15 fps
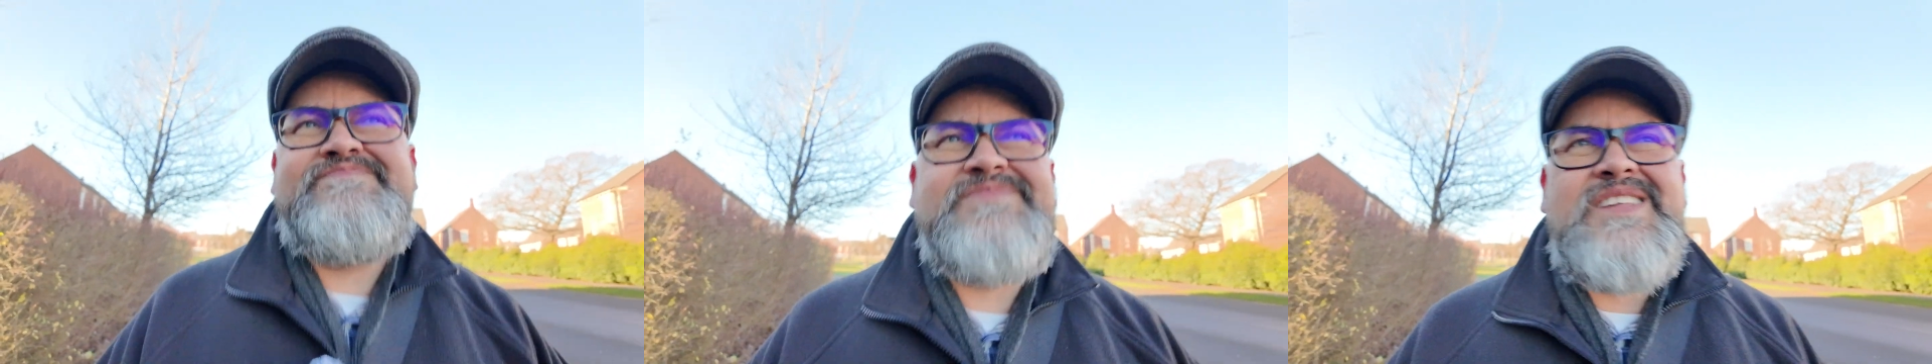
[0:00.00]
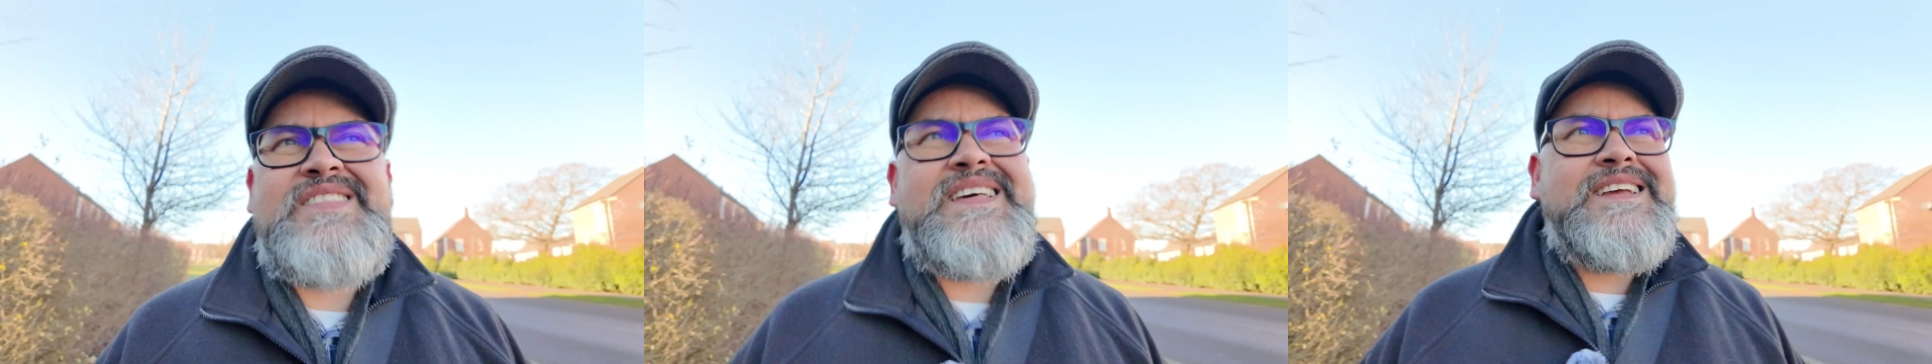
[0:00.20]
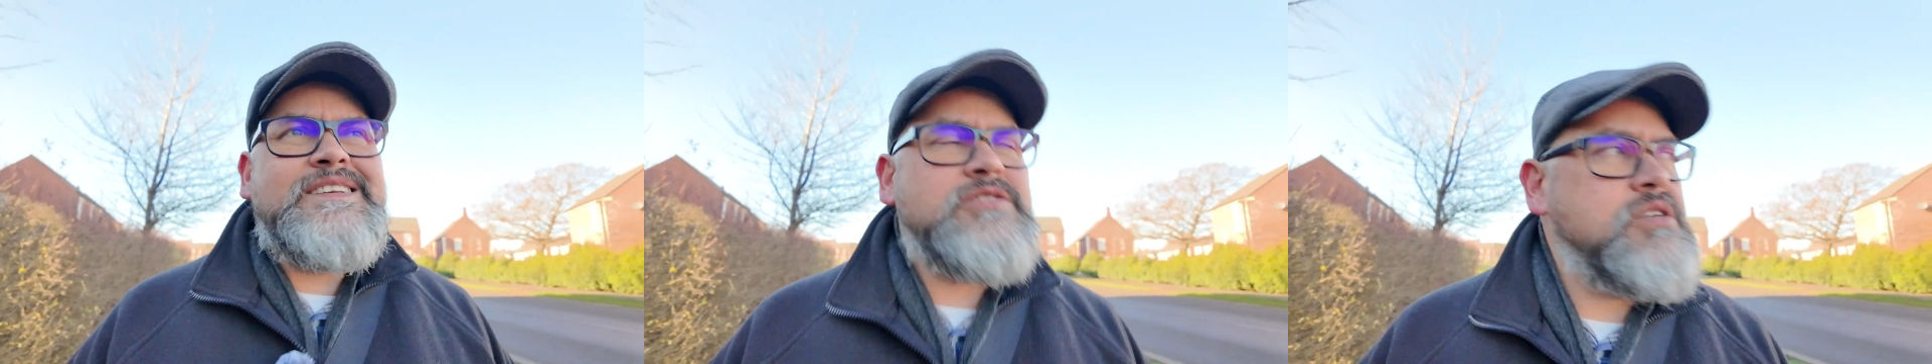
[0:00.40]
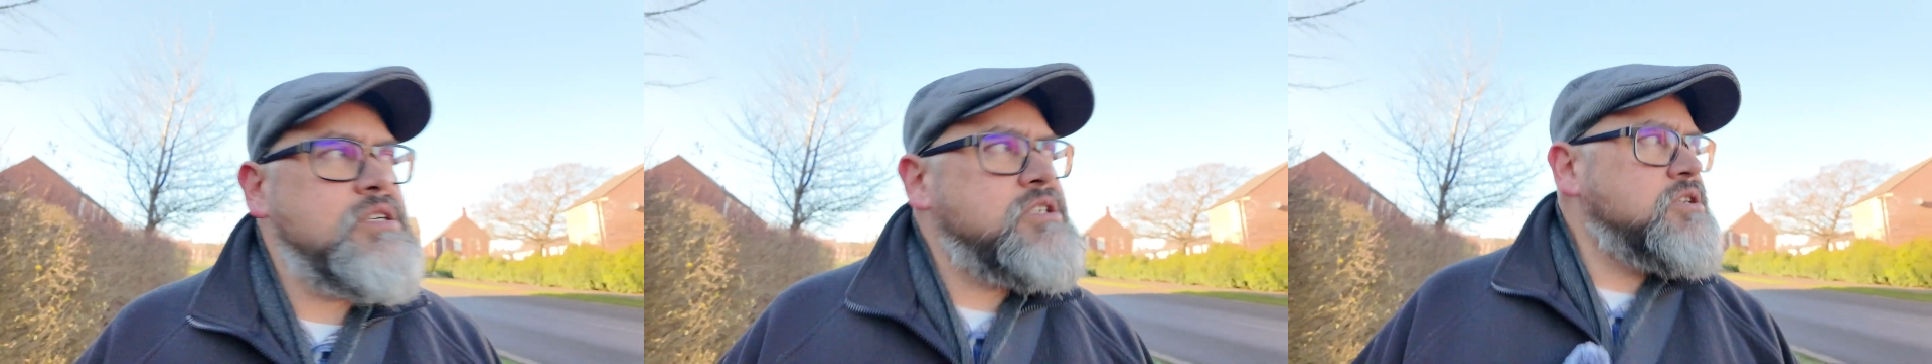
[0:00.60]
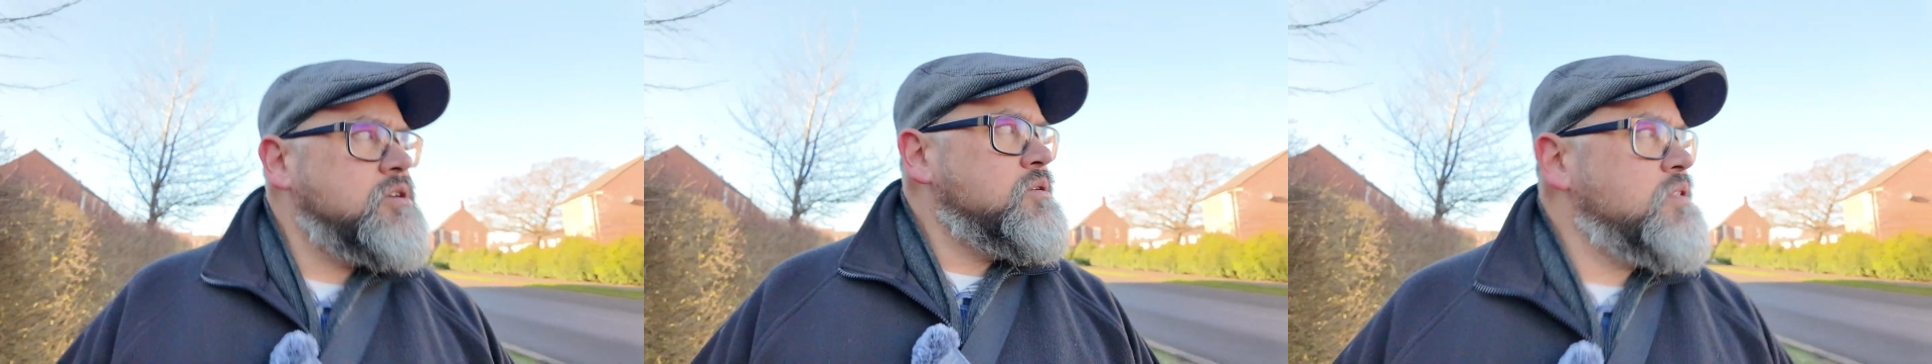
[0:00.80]
the things
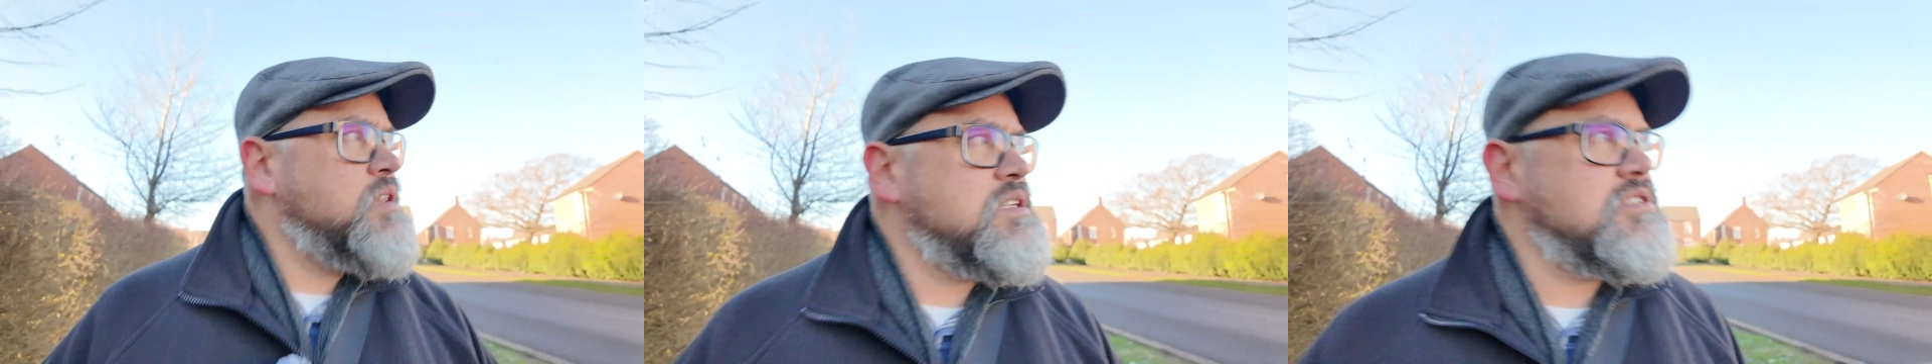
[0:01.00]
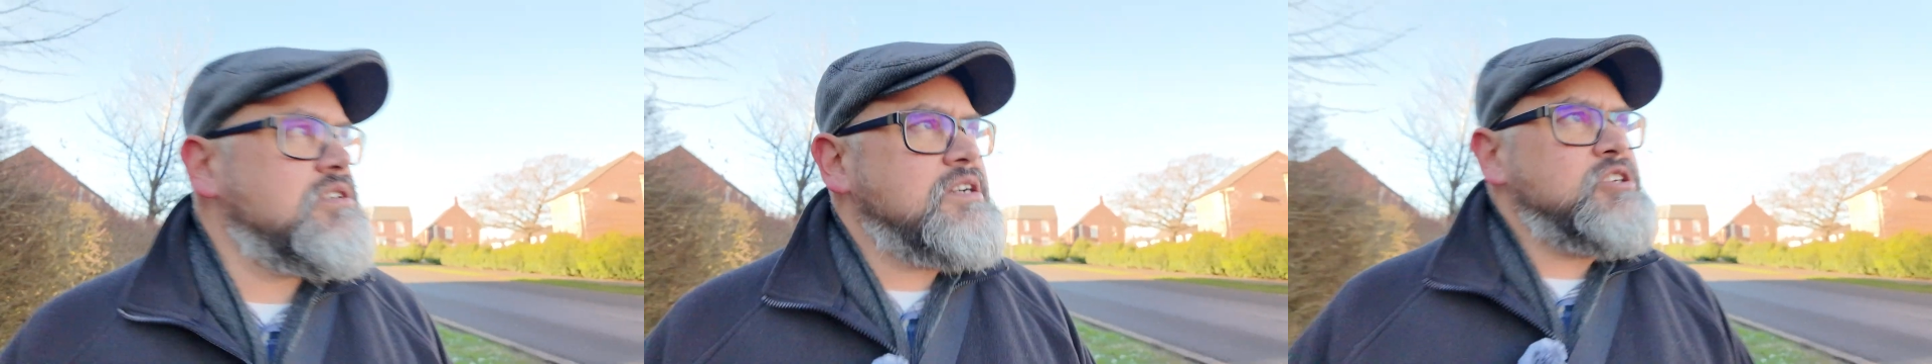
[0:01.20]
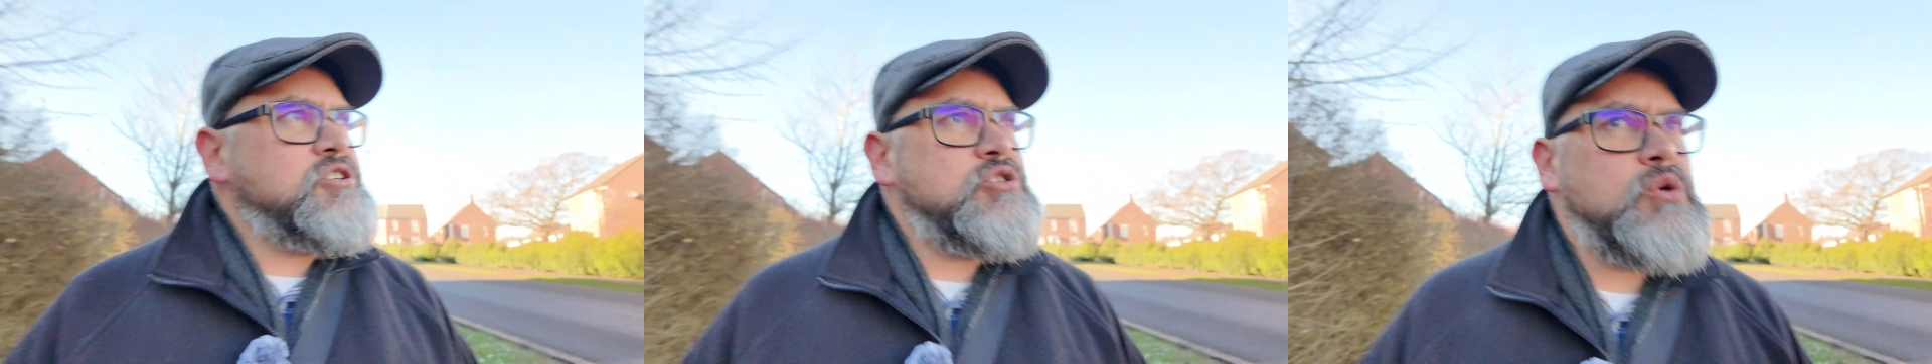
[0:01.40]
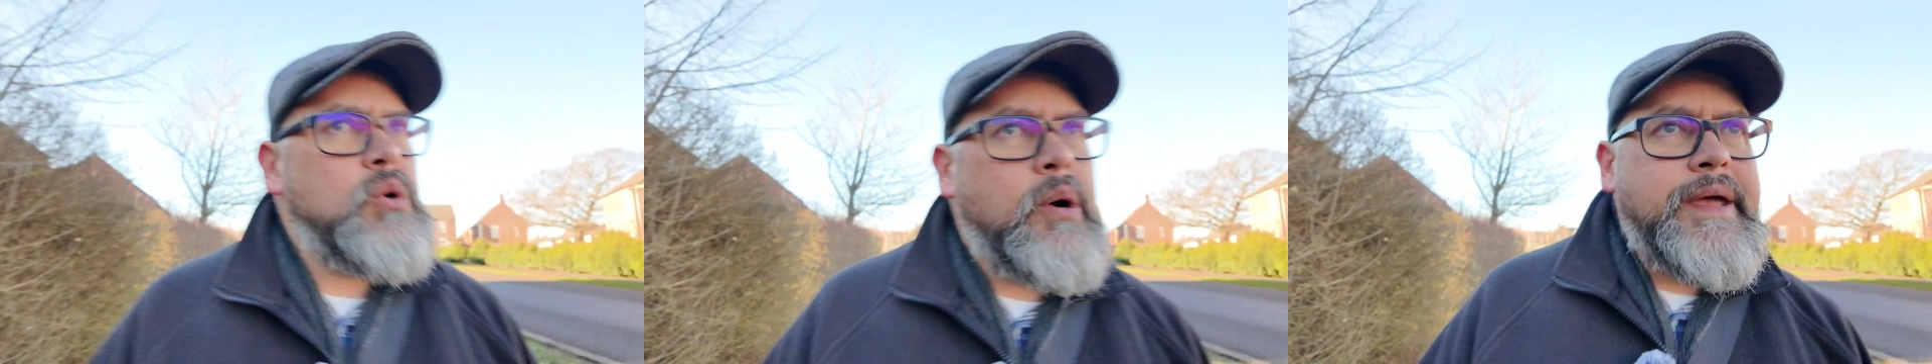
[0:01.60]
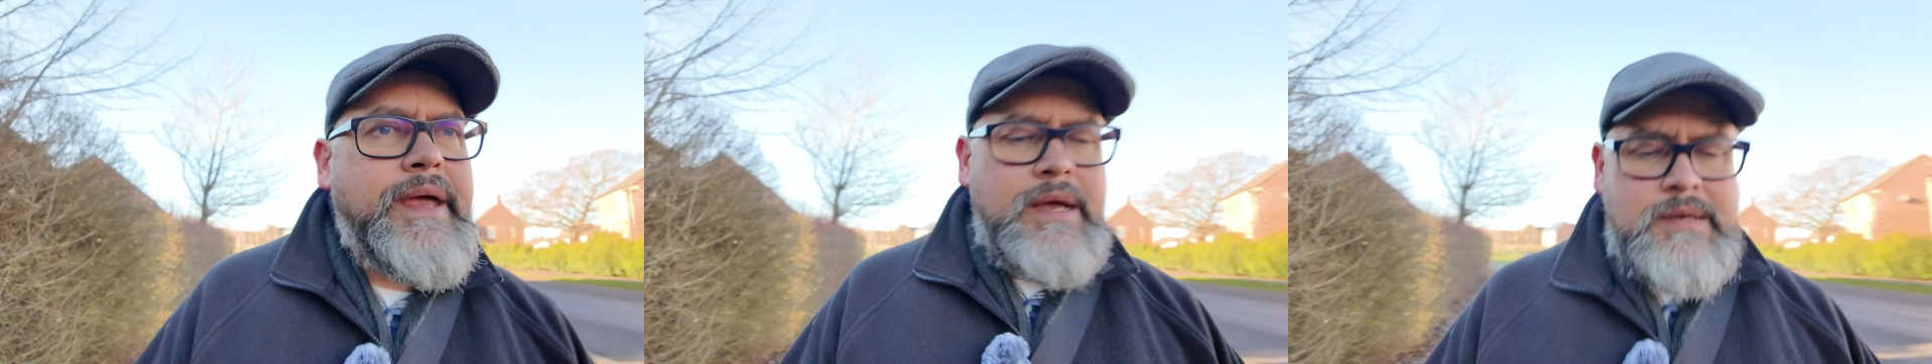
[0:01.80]
I do, things I
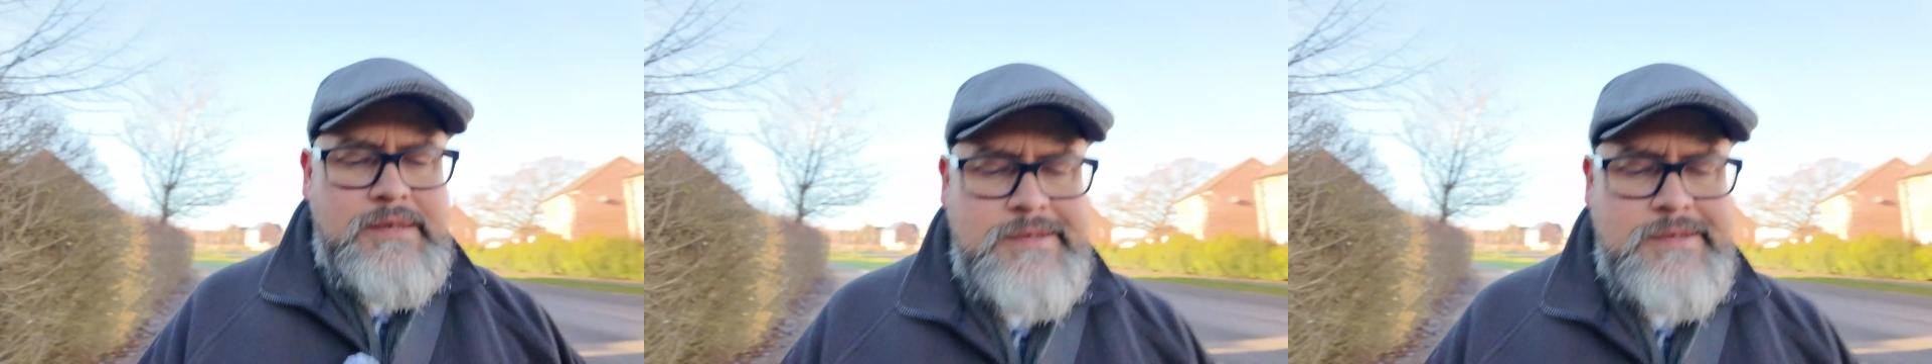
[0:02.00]
enjoy.